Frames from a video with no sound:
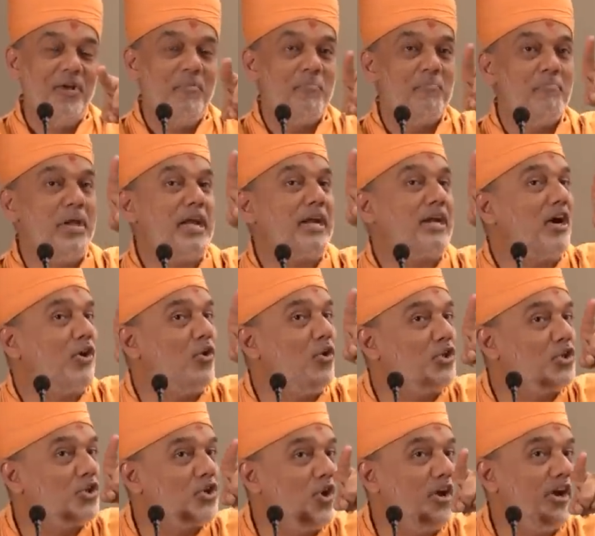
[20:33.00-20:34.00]
Make a
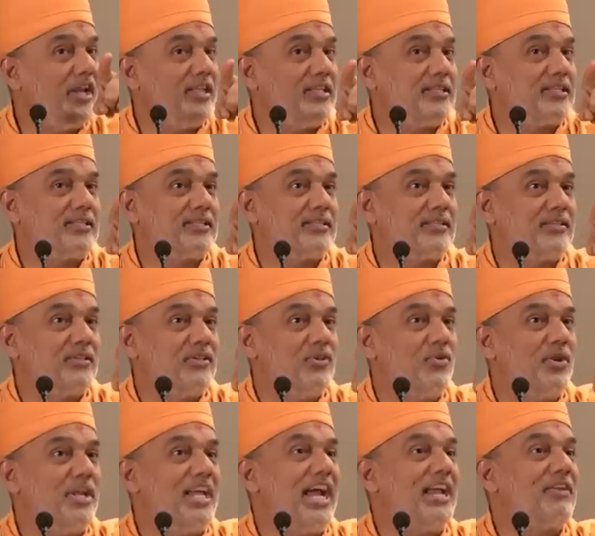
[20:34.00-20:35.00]
good choice
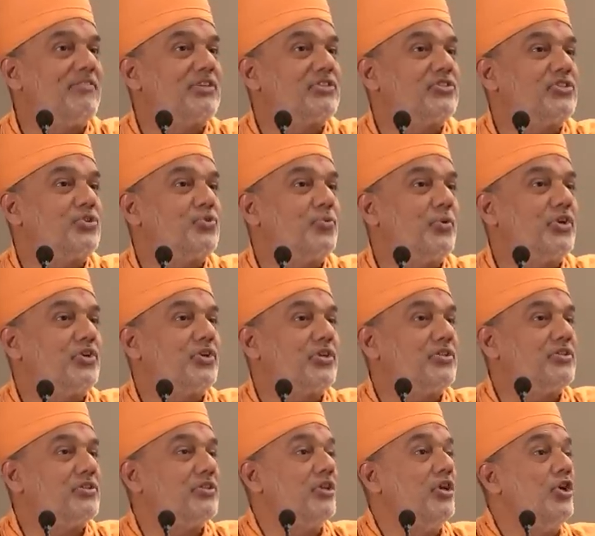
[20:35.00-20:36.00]
during adverse
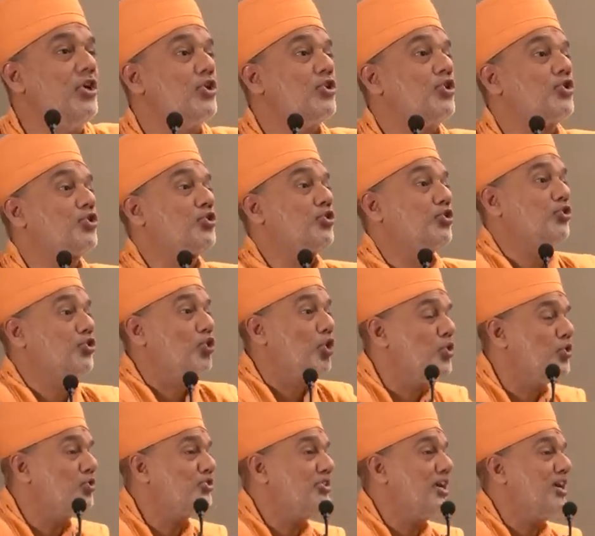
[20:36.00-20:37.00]
situation. So
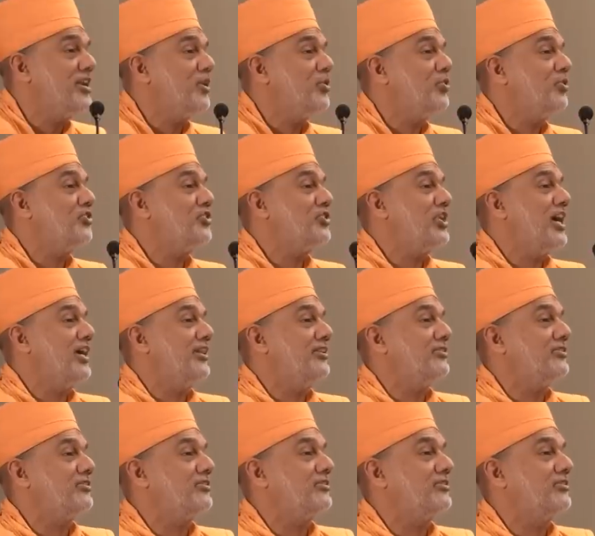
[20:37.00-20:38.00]
you stand a good
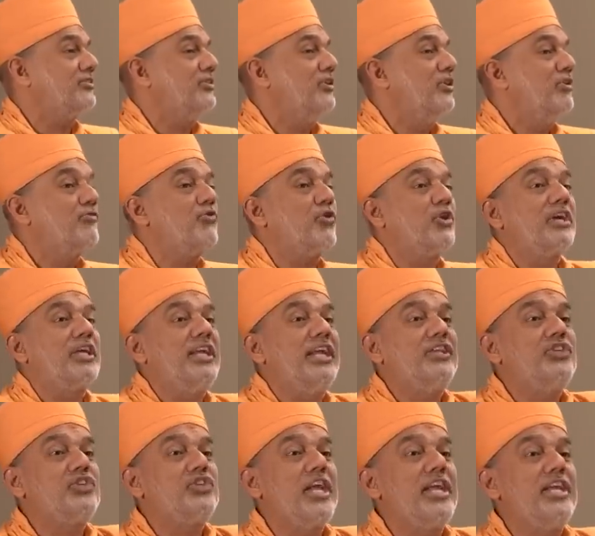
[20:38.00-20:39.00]
chance for a
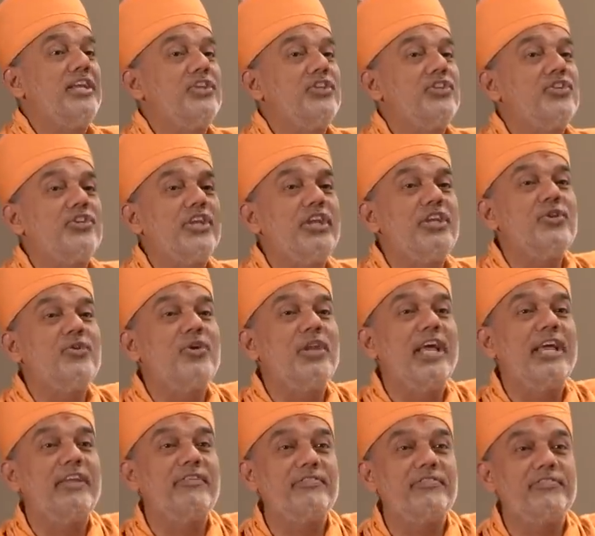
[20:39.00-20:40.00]
great change in your
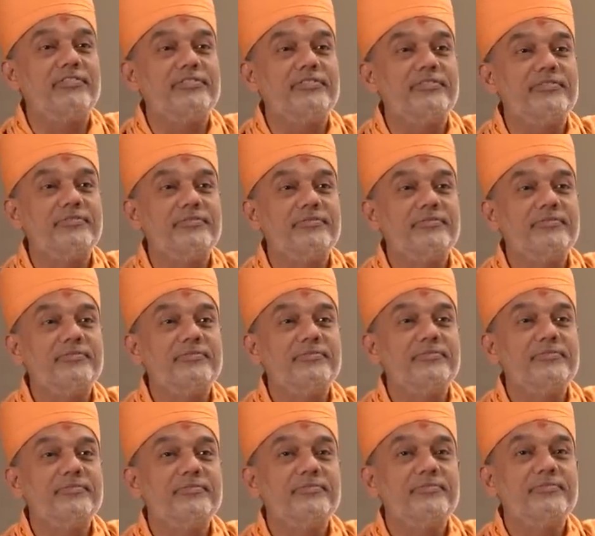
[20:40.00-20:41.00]
life.
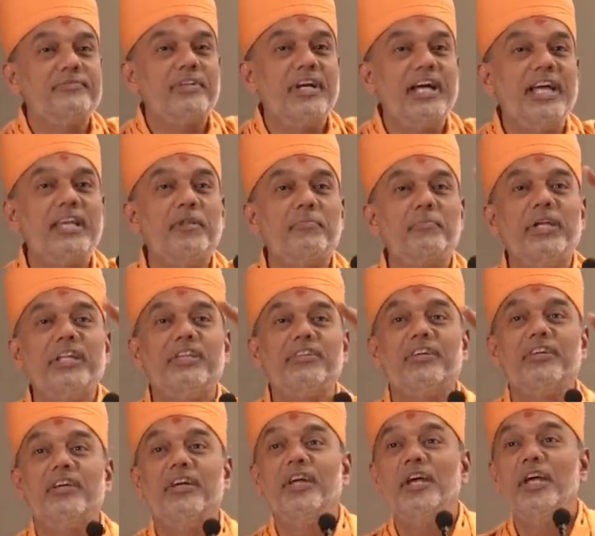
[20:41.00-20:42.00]
I repeat,
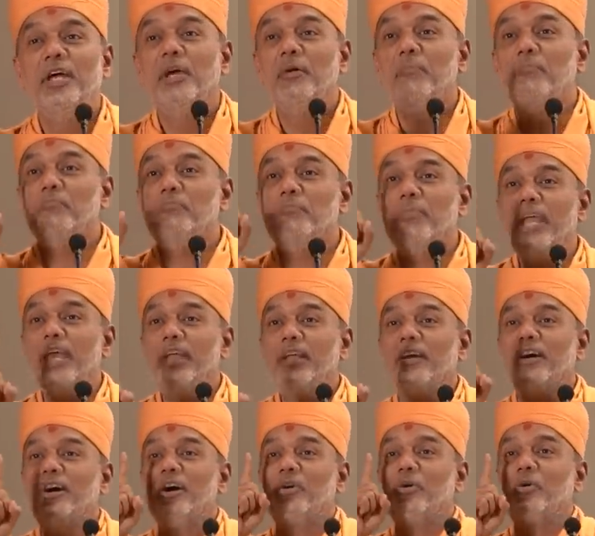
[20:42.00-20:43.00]

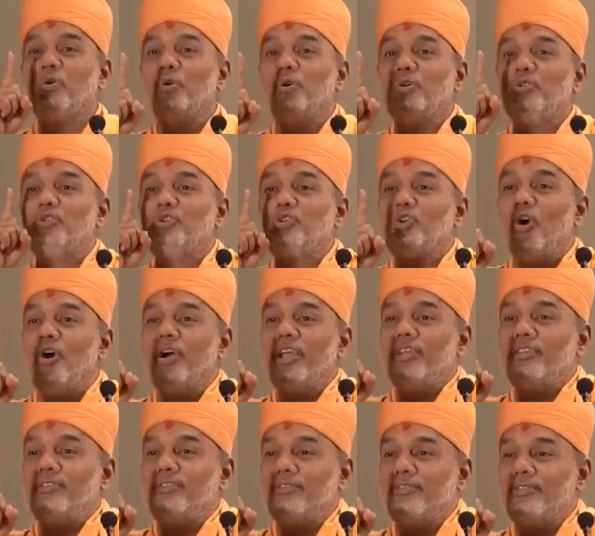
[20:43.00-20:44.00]
make a good
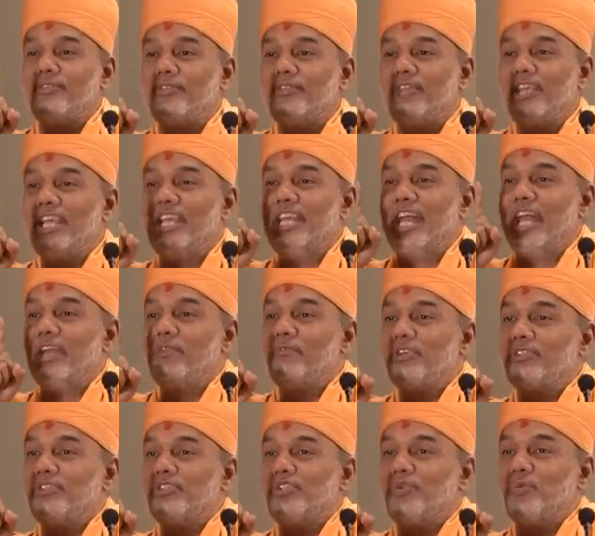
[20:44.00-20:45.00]
choice in
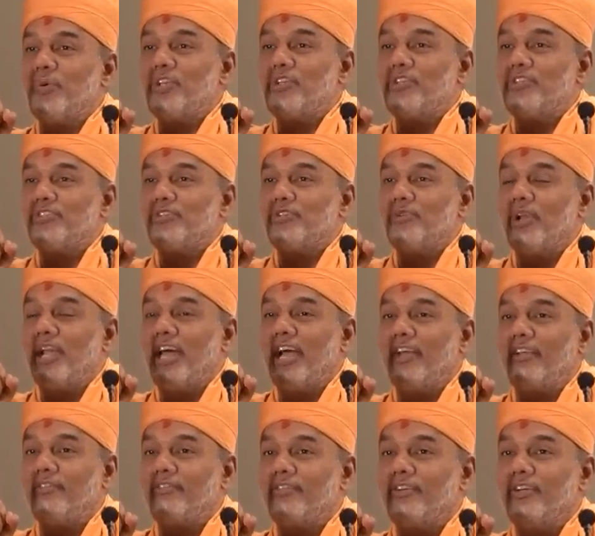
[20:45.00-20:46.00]
adverse situations in your
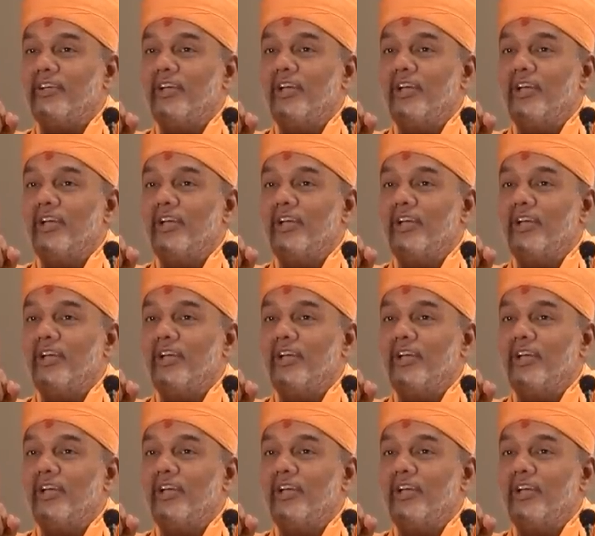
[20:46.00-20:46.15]
life.